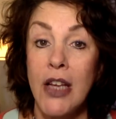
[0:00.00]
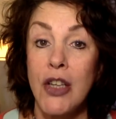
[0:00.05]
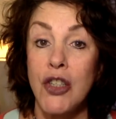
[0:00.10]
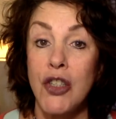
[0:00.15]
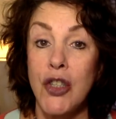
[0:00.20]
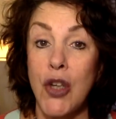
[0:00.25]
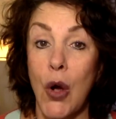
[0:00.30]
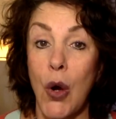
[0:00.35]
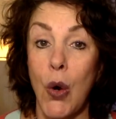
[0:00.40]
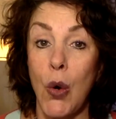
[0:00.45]

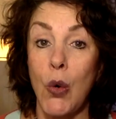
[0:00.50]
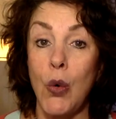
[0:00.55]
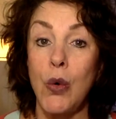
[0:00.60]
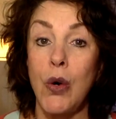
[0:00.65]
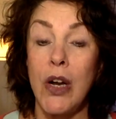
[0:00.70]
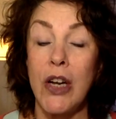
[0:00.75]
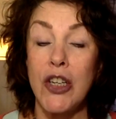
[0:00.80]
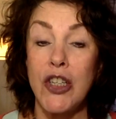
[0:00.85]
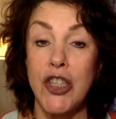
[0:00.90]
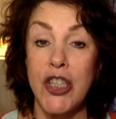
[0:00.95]

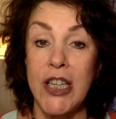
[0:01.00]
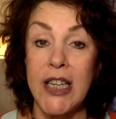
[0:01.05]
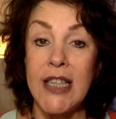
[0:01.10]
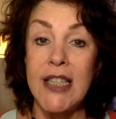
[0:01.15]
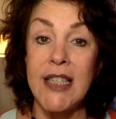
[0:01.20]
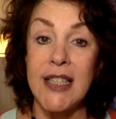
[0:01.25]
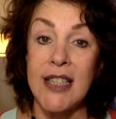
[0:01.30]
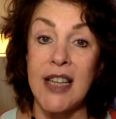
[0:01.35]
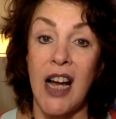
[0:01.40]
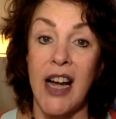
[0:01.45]
So she
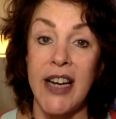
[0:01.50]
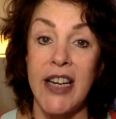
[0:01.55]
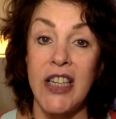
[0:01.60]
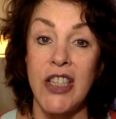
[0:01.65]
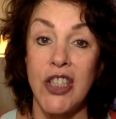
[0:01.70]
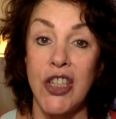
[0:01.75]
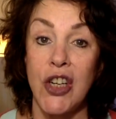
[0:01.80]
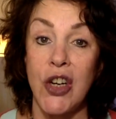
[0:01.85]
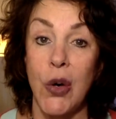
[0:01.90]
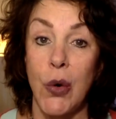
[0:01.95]

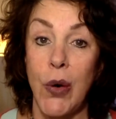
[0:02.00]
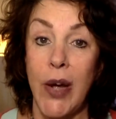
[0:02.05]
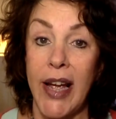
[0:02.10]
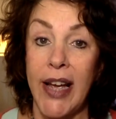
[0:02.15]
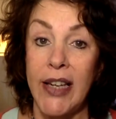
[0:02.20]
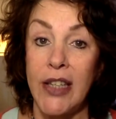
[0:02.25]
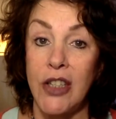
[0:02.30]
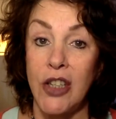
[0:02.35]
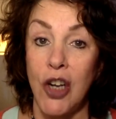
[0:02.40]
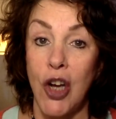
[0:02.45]
decided to go
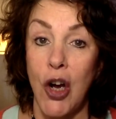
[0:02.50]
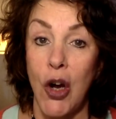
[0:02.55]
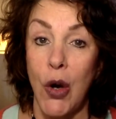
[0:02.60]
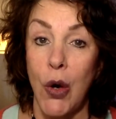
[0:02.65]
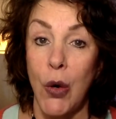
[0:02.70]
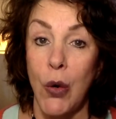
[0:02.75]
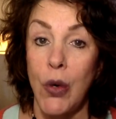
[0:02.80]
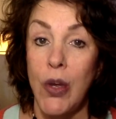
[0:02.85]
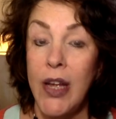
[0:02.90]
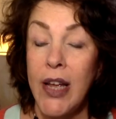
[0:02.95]
ahead and
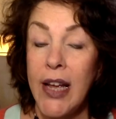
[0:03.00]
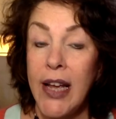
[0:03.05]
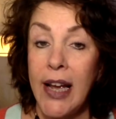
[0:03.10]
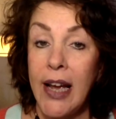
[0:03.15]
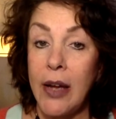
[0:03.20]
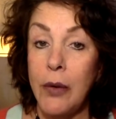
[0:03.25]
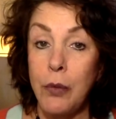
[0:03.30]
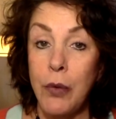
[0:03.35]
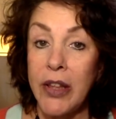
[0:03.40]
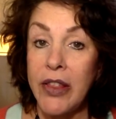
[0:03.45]
go.
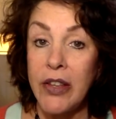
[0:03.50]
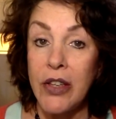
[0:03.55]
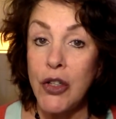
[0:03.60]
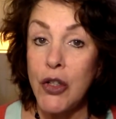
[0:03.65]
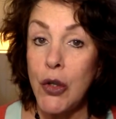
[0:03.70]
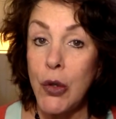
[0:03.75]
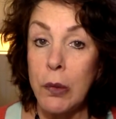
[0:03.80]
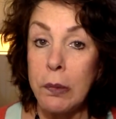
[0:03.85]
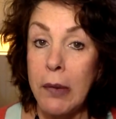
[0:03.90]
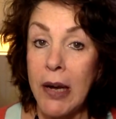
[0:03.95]
And within
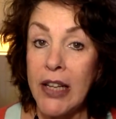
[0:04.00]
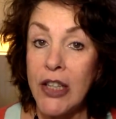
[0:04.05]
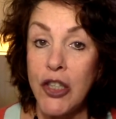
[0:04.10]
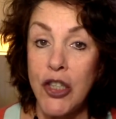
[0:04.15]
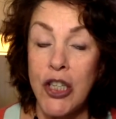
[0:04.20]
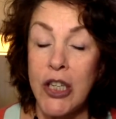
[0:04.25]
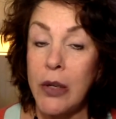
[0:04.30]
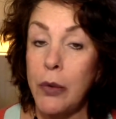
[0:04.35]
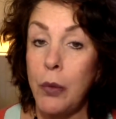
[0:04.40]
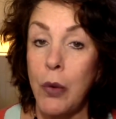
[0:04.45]
2 months,
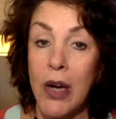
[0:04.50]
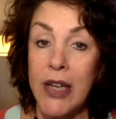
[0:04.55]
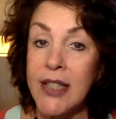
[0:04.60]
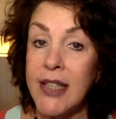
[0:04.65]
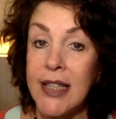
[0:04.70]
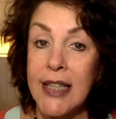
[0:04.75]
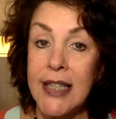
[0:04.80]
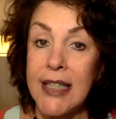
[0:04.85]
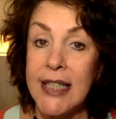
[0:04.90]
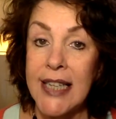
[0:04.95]
she
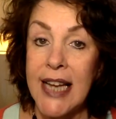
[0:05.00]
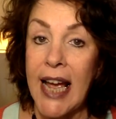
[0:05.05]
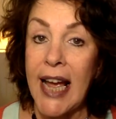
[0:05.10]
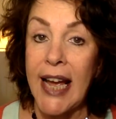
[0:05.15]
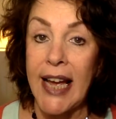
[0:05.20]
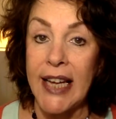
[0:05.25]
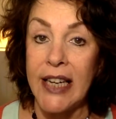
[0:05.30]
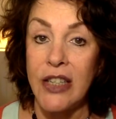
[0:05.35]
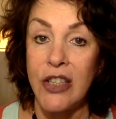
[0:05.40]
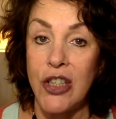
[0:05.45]
wasn't
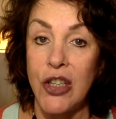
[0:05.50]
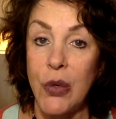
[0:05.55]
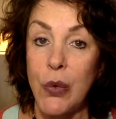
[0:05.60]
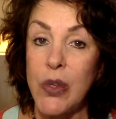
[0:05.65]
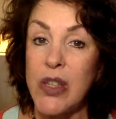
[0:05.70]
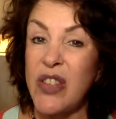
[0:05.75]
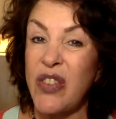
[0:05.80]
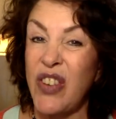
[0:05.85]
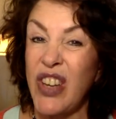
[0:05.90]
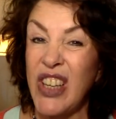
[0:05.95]
dead. She
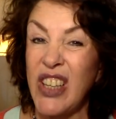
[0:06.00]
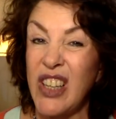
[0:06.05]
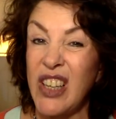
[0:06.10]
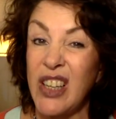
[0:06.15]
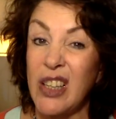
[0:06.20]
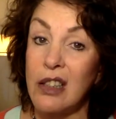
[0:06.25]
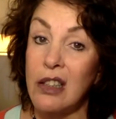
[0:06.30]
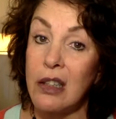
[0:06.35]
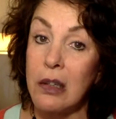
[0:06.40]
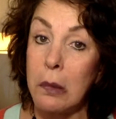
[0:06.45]
was
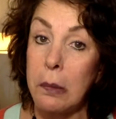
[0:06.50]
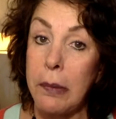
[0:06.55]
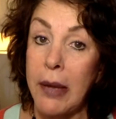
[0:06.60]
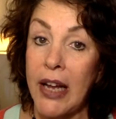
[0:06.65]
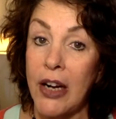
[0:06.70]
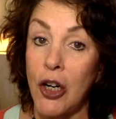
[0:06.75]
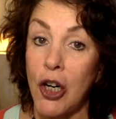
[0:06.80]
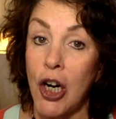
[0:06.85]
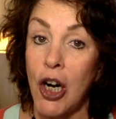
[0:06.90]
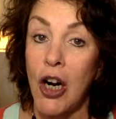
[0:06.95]
feeling a little
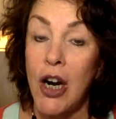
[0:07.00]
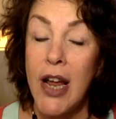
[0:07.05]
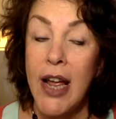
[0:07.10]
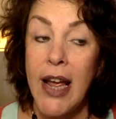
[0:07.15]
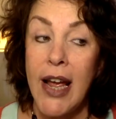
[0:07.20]
better.